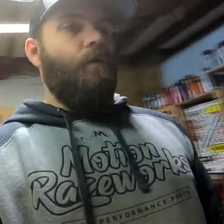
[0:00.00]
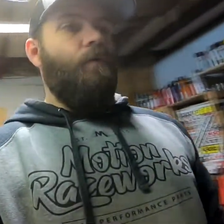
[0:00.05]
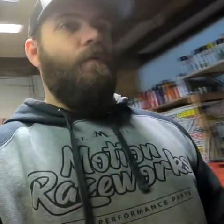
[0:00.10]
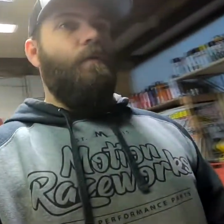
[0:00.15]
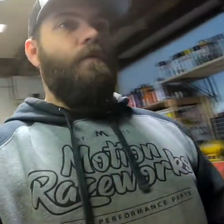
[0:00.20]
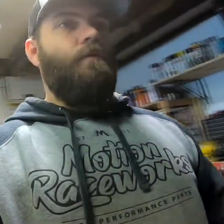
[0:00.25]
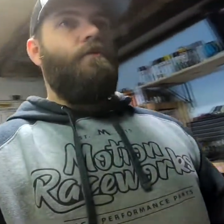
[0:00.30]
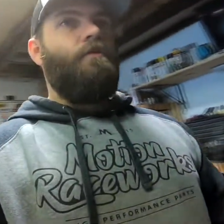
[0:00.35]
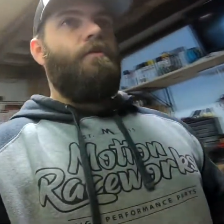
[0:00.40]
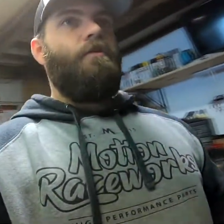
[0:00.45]

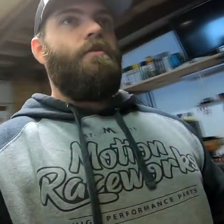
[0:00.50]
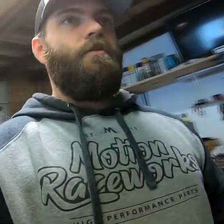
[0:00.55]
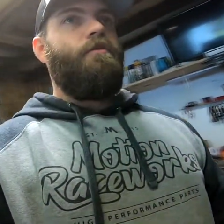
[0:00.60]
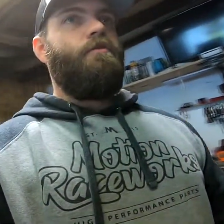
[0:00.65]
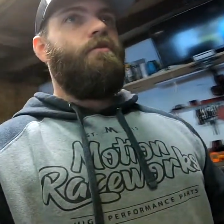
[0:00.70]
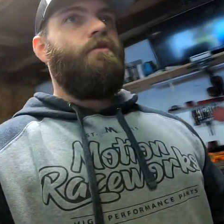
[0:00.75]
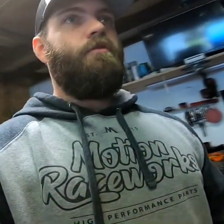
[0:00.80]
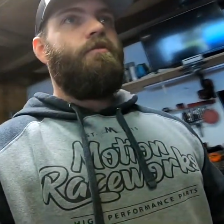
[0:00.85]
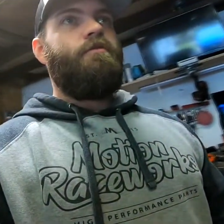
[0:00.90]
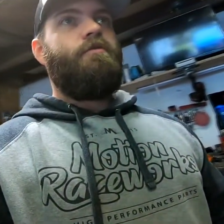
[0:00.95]
which
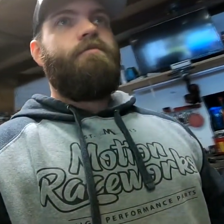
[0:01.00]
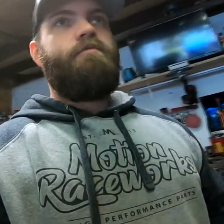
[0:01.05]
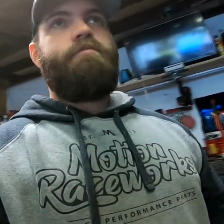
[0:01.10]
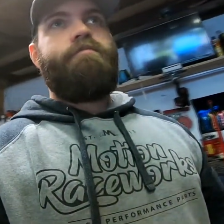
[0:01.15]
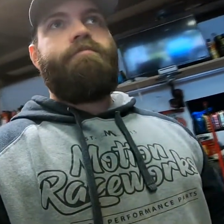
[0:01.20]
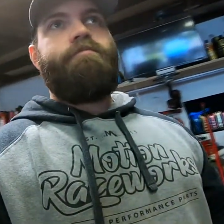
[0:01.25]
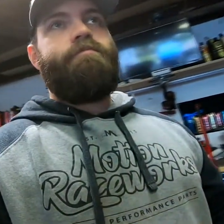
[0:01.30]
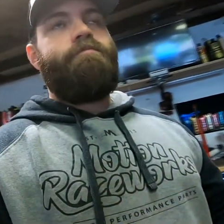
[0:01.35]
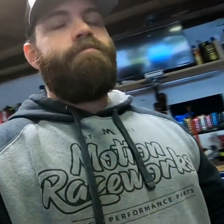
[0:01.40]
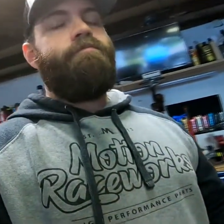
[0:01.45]
is just
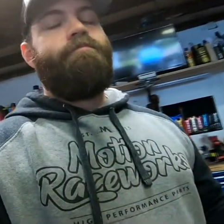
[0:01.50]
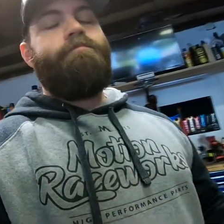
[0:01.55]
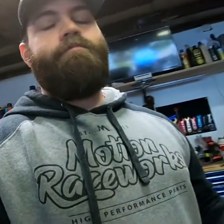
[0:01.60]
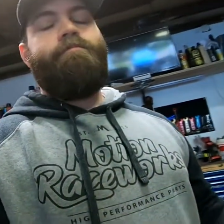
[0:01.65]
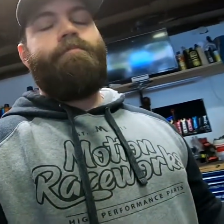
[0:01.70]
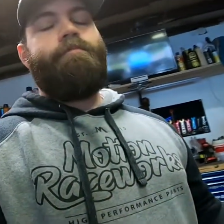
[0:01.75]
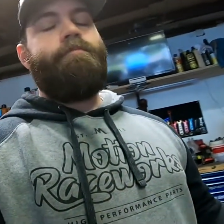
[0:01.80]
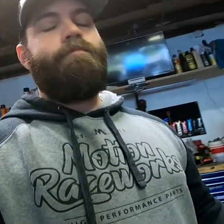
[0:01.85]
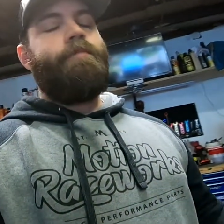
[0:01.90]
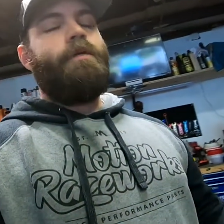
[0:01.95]

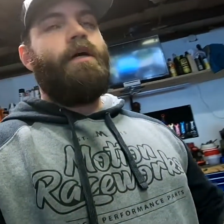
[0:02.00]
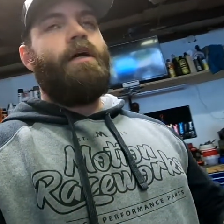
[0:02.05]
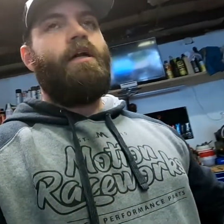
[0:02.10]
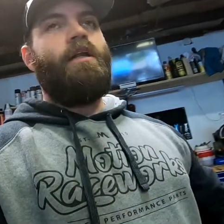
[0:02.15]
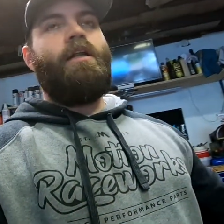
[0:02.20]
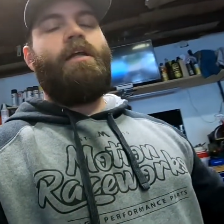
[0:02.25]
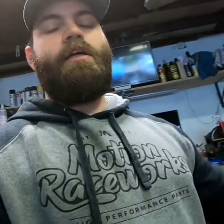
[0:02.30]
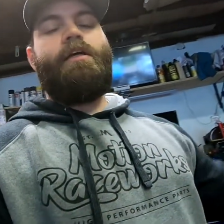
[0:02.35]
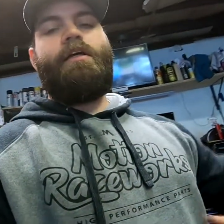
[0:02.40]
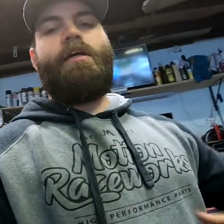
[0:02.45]
kind
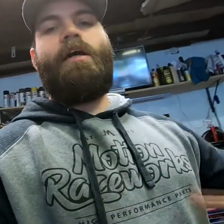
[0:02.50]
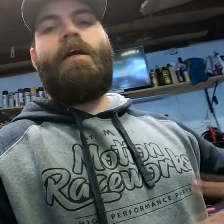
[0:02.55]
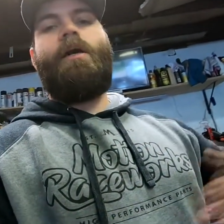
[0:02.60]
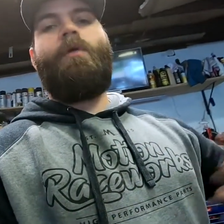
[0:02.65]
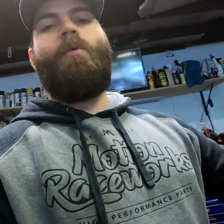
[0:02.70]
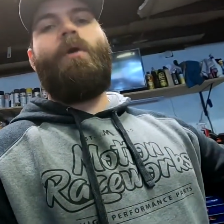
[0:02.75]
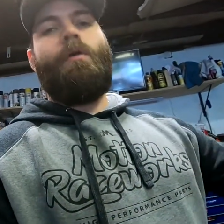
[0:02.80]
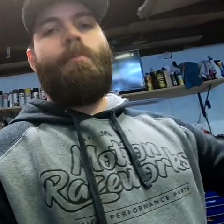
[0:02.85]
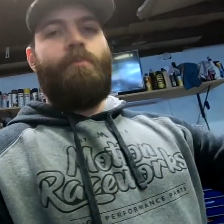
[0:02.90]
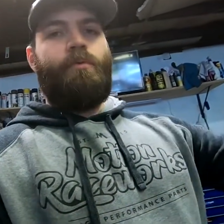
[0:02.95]
of like
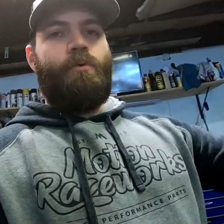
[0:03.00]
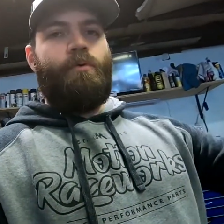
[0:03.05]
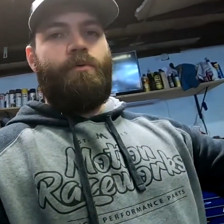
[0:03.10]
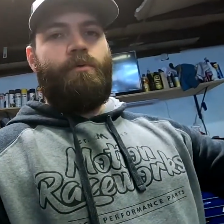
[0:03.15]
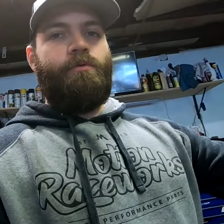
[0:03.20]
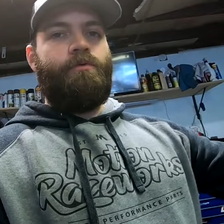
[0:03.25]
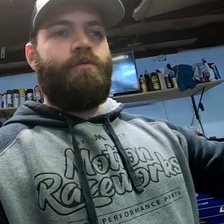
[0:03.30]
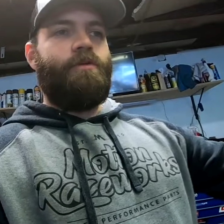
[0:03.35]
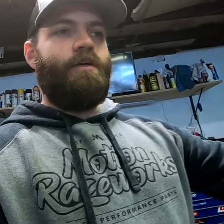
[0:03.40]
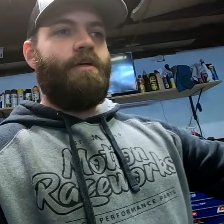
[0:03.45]
highway
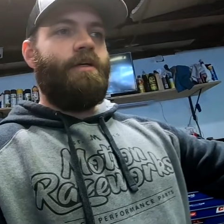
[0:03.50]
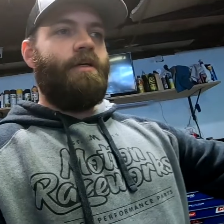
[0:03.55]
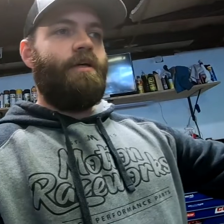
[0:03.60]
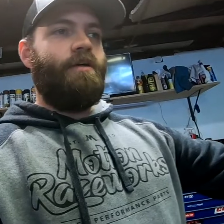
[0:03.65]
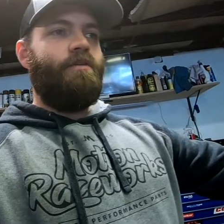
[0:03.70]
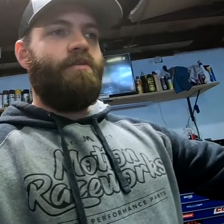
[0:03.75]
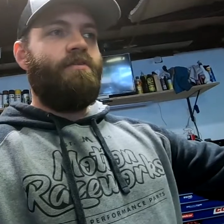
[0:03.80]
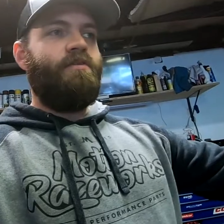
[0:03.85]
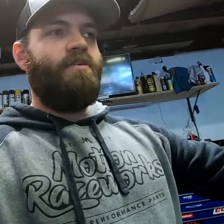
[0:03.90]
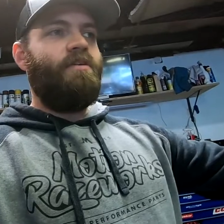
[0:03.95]
pools, I
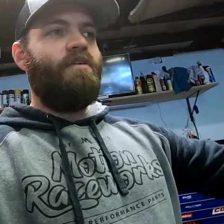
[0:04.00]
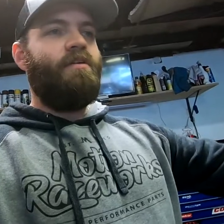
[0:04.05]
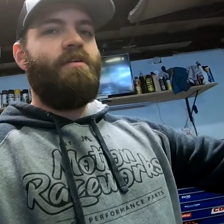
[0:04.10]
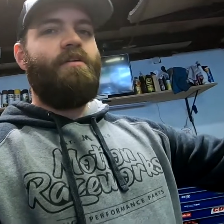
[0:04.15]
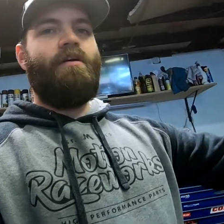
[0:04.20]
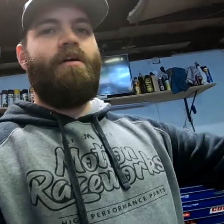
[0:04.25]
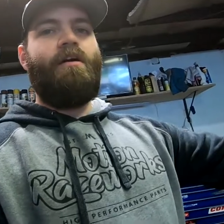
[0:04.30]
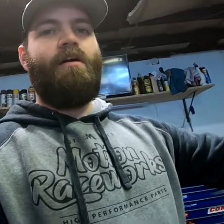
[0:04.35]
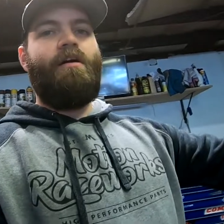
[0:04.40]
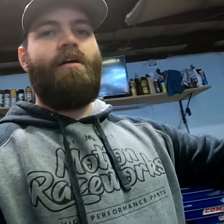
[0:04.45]
guess,
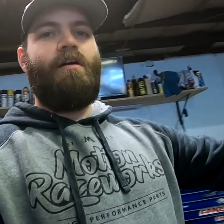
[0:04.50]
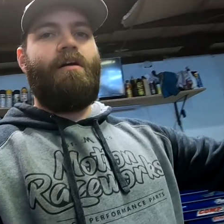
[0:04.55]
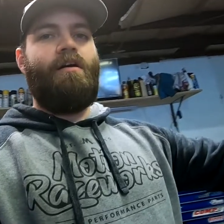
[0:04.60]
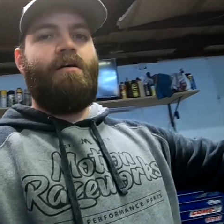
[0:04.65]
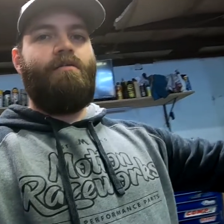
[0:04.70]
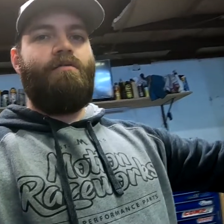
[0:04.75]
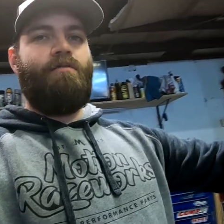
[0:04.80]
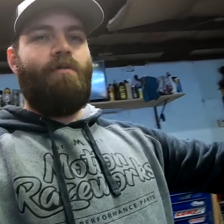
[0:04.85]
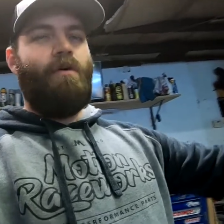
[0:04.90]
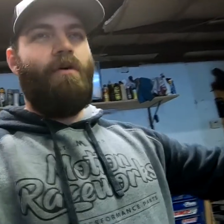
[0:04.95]

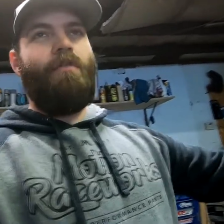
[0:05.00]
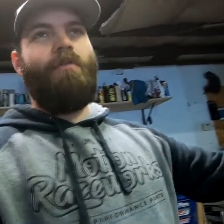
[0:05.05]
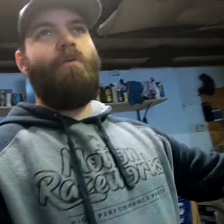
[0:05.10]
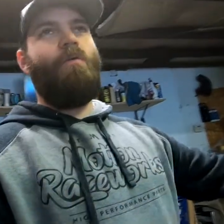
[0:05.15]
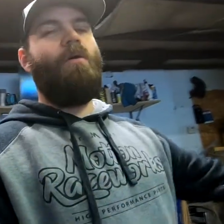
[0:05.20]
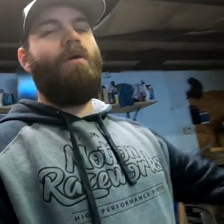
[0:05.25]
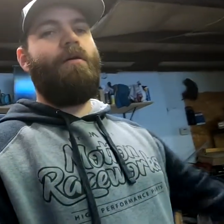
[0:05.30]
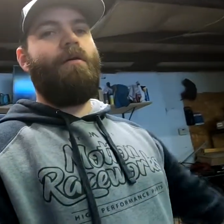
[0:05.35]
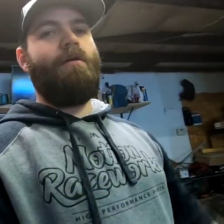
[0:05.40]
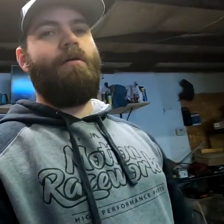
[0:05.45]
on the
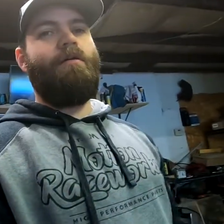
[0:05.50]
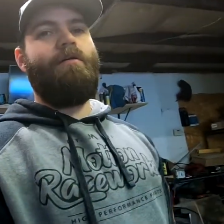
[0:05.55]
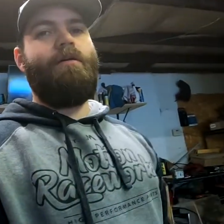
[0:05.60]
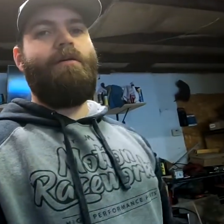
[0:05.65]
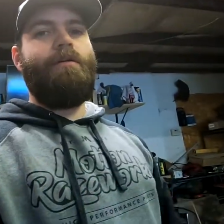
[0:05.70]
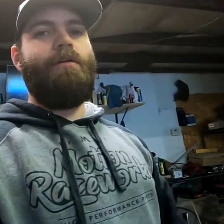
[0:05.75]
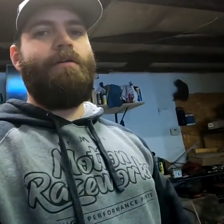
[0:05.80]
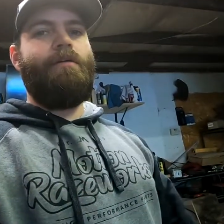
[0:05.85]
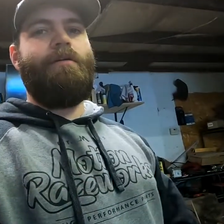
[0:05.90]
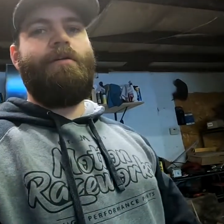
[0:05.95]
water.
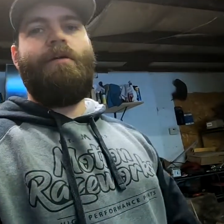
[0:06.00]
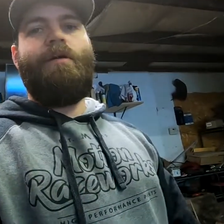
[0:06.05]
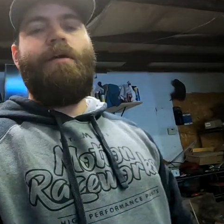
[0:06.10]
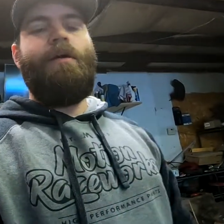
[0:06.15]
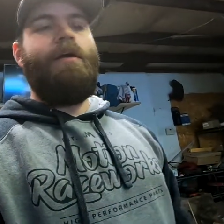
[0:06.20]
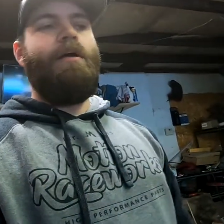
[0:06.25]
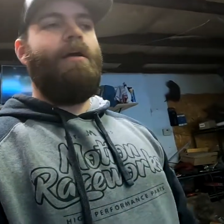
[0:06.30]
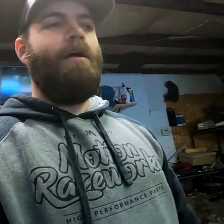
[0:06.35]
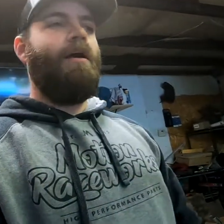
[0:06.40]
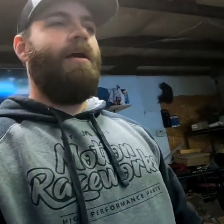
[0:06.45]
And
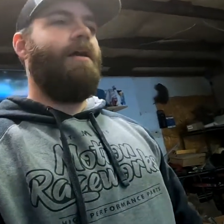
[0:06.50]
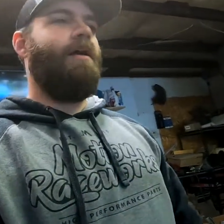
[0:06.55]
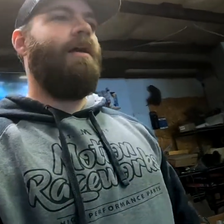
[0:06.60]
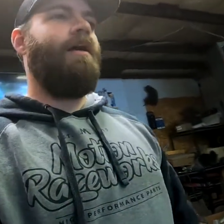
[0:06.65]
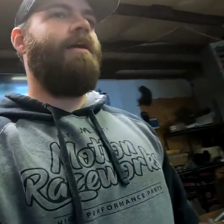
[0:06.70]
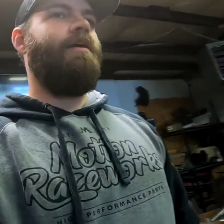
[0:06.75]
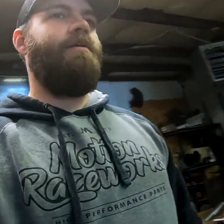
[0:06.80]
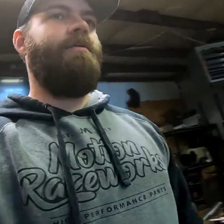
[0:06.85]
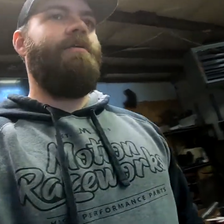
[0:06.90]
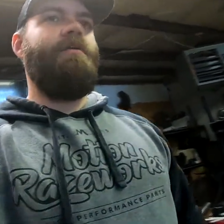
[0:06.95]

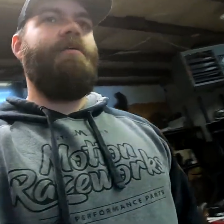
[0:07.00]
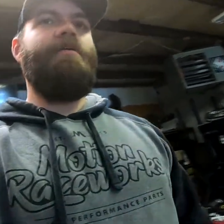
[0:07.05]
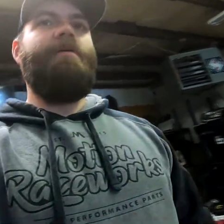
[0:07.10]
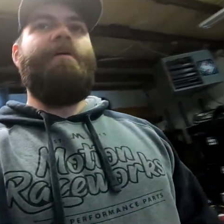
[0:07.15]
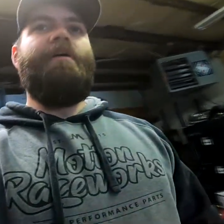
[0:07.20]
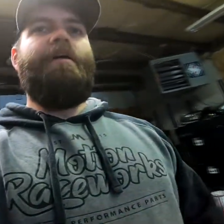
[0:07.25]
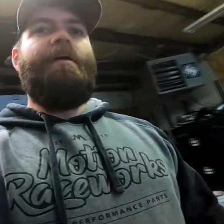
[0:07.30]
I don't know.